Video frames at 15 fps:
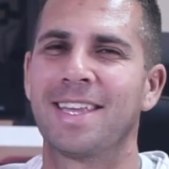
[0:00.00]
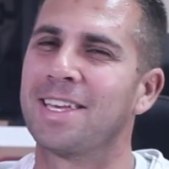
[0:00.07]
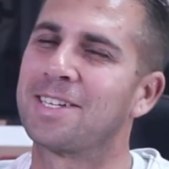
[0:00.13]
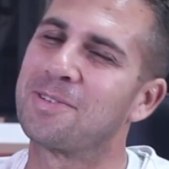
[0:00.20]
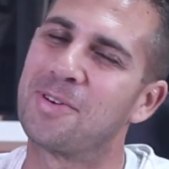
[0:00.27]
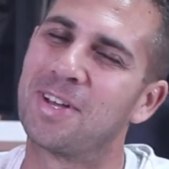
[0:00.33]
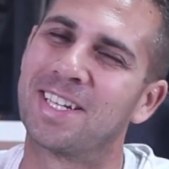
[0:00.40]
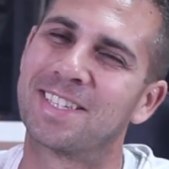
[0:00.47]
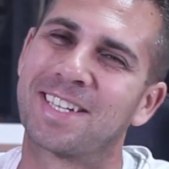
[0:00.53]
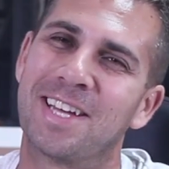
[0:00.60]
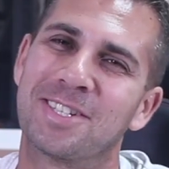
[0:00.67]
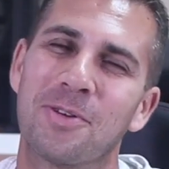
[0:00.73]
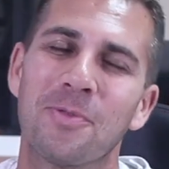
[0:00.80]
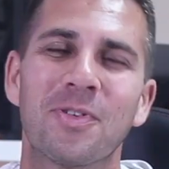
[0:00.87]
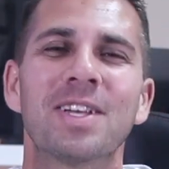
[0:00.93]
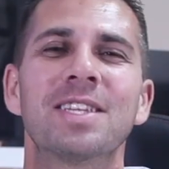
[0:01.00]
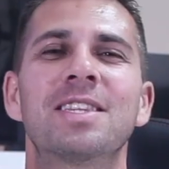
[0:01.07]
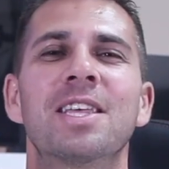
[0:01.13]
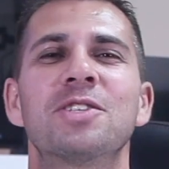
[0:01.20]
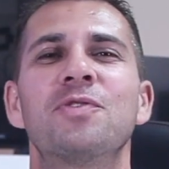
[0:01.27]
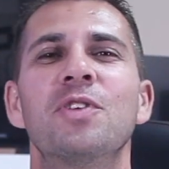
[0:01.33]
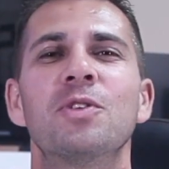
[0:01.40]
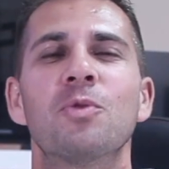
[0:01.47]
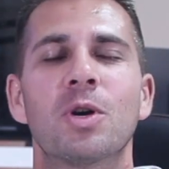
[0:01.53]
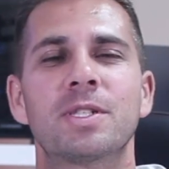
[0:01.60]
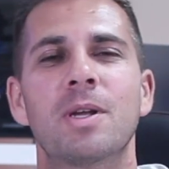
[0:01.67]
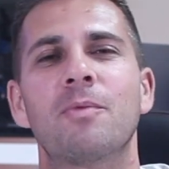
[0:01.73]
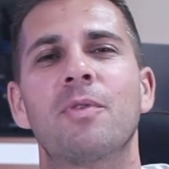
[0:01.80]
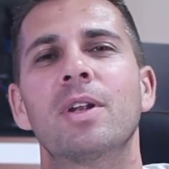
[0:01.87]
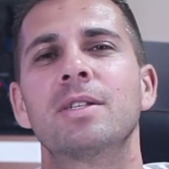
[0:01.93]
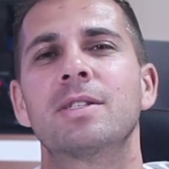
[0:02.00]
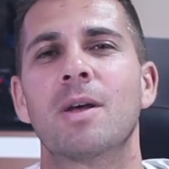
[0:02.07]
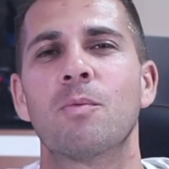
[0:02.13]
And that's about it guys. Hopefully this video was helpful in